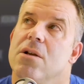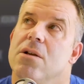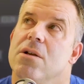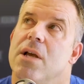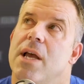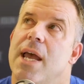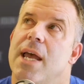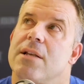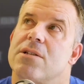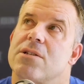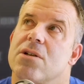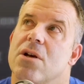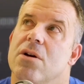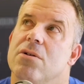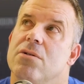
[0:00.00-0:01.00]
and
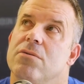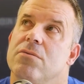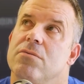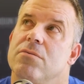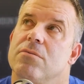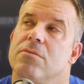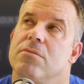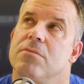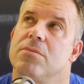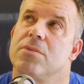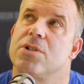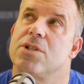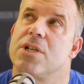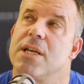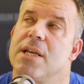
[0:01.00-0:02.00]
so
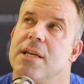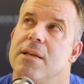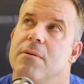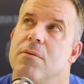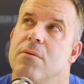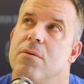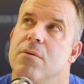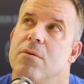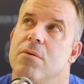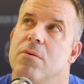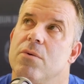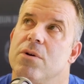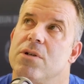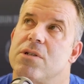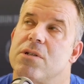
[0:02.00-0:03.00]
she
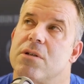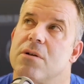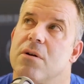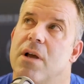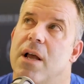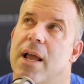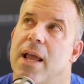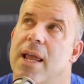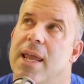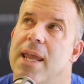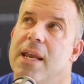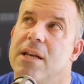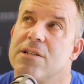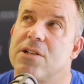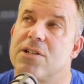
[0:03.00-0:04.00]
was in
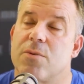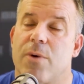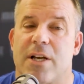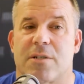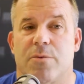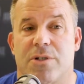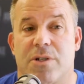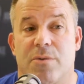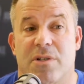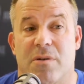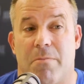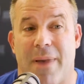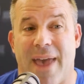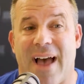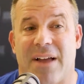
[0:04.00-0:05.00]
a situation where she was
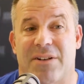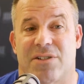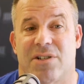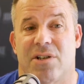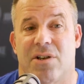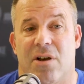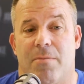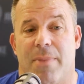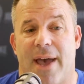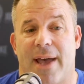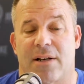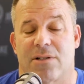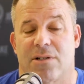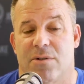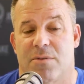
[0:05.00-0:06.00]
about to go back,
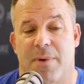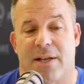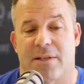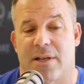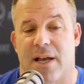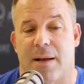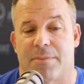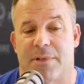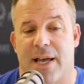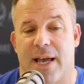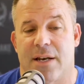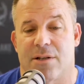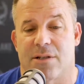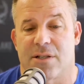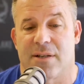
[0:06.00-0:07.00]
she was about to update
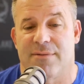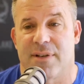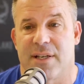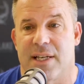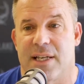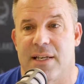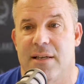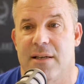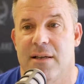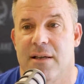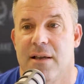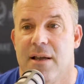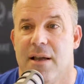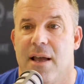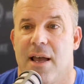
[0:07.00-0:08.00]
her CV
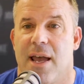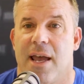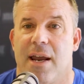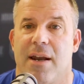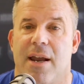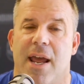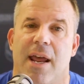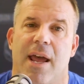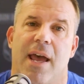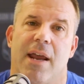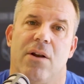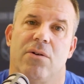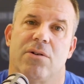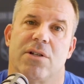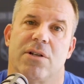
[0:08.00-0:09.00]
and and
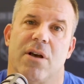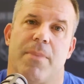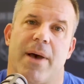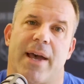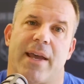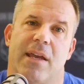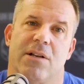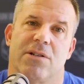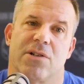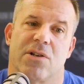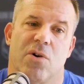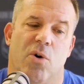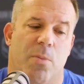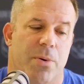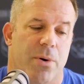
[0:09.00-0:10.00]
looked to go back into
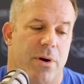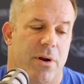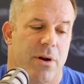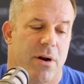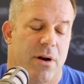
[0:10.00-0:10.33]
corporate.